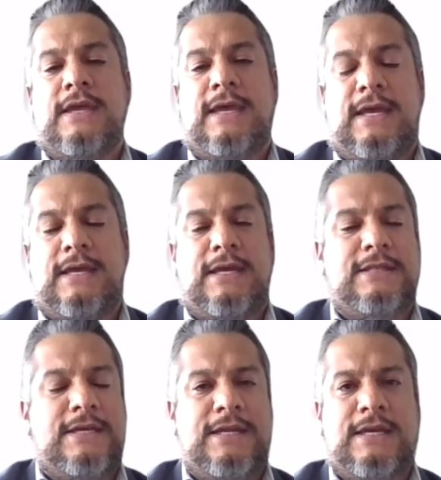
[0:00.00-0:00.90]
And
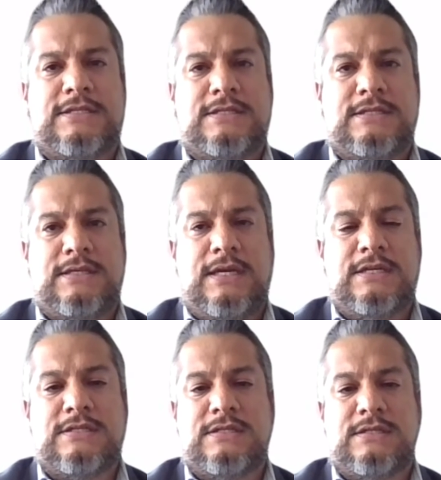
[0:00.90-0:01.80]
it
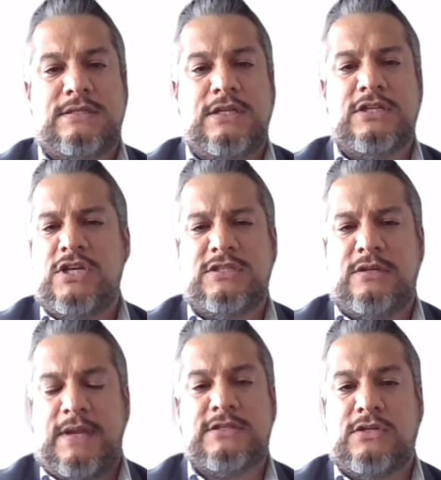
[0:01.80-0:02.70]
is not just in
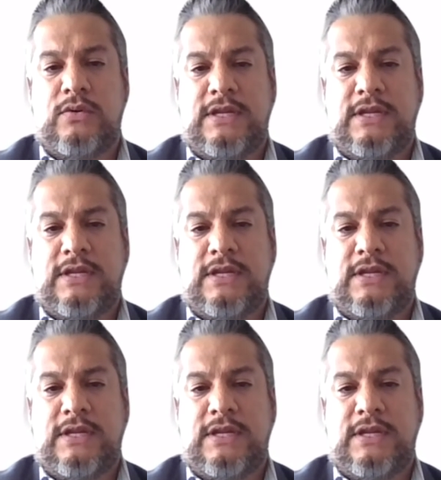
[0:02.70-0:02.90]
Mexico,